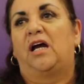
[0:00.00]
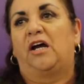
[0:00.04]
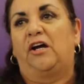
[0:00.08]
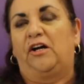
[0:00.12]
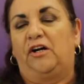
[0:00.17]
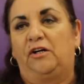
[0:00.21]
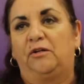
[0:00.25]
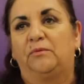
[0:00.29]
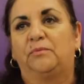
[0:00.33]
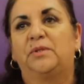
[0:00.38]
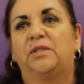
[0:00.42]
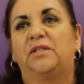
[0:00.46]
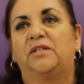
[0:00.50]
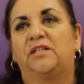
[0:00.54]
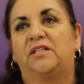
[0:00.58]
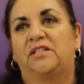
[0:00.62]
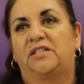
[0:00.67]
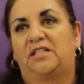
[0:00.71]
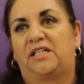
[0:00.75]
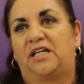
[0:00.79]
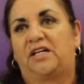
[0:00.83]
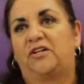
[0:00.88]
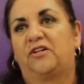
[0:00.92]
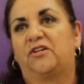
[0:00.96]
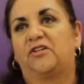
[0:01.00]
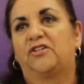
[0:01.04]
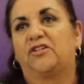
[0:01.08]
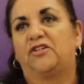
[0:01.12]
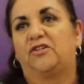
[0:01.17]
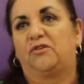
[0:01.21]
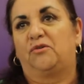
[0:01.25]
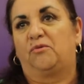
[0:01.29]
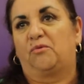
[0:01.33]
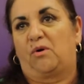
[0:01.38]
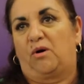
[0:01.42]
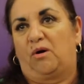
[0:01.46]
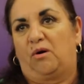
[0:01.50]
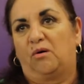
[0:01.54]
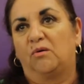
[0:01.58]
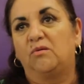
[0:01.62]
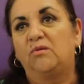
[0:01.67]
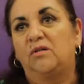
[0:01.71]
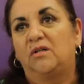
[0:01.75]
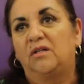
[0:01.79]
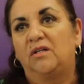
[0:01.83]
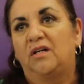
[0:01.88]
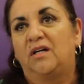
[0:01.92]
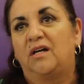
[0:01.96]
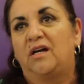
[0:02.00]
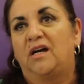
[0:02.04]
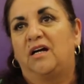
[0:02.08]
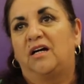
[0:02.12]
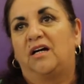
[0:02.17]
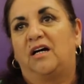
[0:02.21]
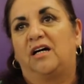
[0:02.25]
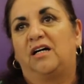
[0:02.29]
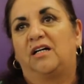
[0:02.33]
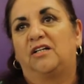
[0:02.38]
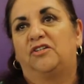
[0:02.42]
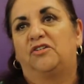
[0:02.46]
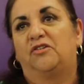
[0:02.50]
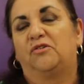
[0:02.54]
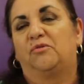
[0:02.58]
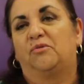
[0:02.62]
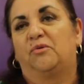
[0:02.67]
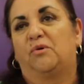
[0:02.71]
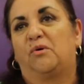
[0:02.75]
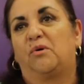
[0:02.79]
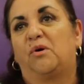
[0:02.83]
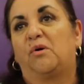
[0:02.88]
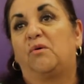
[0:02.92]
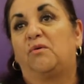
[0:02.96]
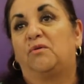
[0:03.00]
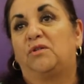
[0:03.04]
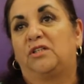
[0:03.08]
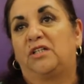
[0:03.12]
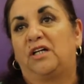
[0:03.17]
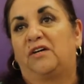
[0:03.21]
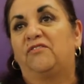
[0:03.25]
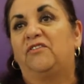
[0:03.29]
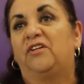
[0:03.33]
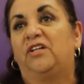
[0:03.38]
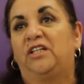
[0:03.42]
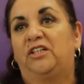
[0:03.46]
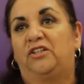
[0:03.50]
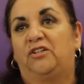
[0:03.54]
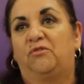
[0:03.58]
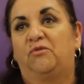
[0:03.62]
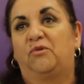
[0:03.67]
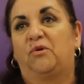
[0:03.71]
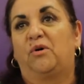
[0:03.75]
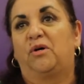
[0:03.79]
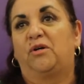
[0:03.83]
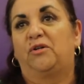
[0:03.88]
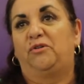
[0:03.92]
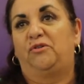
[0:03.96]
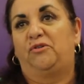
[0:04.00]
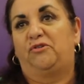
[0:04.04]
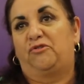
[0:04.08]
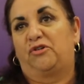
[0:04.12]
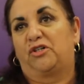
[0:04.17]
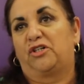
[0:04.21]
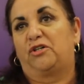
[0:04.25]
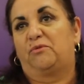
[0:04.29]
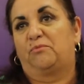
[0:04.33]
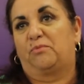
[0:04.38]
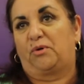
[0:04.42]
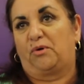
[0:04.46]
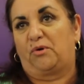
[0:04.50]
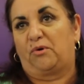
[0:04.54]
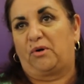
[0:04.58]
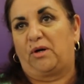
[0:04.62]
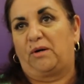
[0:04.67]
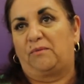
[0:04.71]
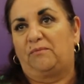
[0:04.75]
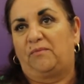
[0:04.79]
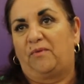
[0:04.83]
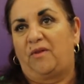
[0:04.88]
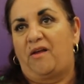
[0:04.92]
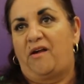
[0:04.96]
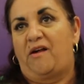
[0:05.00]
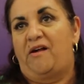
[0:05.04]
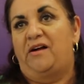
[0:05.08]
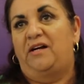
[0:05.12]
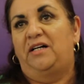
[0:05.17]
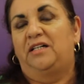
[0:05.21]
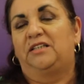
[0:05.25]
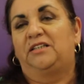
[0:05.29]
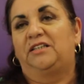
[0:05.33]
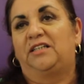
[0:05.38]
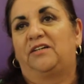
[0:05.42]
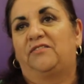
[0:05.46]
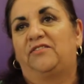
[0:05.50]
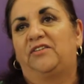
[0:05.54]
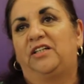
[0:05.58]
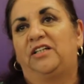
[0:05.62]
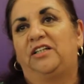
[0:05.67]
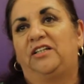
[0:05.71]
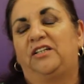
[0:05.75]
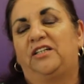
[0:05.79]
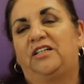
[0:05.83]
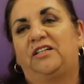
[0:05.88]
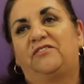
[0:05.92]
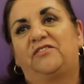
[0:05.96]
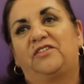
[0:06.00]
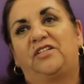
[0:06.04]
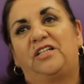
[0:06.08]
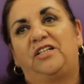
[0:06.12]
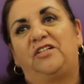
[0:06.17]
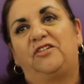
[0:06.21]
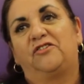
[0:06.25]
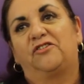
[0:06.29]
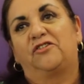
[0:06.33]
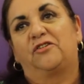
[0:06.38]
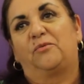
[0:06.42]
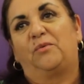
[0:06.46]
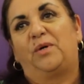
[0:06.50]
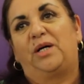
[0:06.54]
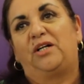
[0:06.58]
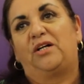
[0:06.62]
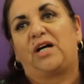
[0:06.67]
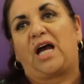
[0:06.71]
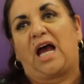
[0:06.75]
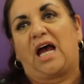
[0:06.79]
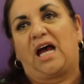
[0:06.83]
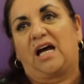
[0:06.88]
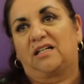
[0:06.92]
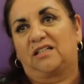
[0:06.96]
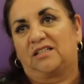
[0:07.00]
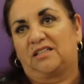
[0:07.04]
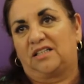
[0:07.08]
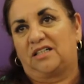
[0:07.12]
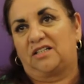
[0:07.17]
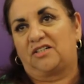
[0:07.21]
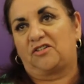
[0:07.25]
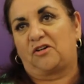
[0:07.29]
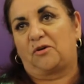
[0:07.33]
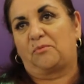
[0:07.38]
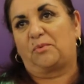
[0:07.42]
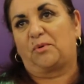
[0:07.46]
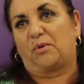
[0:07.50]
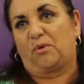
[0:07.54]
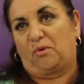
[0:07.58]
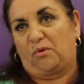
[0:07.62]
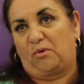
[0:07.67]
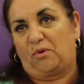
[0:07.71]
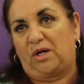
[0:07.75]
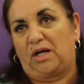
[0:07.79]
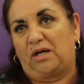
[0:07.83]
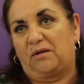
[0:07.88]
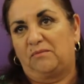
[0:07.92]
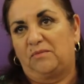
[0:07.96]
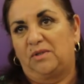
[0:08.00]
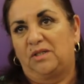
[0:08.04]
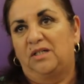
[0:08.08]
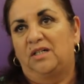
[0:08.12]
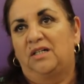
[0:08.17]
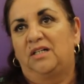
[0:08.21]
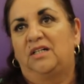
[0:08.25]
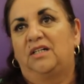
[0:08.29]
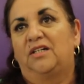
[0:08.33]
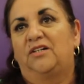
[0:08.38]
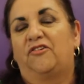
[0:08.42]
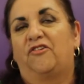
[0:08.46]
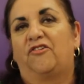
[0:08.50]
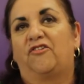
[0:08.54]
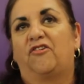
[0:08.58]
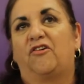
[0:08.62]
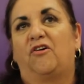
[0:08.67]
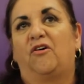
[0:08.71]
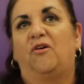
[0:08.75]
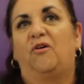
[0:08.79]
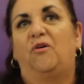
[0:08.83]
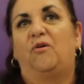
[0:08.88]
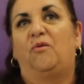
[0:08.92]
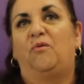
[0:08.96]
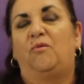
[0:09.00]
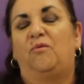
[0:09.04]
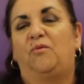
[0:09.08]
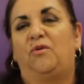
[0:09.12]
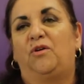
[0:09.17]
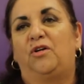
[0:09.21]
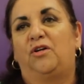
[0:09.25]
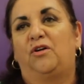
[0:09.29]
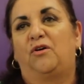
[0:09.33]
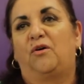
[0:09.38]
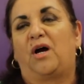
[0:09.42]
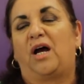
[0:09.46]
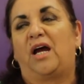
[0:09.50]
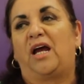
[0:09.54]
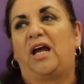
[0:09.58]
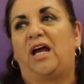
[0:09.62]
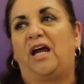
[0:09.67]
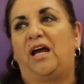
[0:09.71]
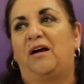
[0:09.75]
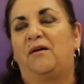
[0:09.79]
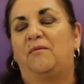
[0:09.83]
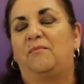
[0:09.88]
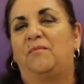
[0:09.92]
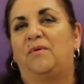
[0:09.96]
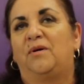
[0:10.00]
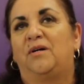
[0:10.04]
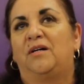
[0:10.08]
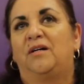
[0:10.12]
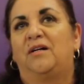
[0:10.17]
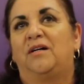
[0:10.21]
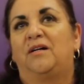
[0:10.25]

helped the center to grow, uh, to grow, definitely to grow our nutrition program, definitely to give seniors a way to access our program. So, you know, I am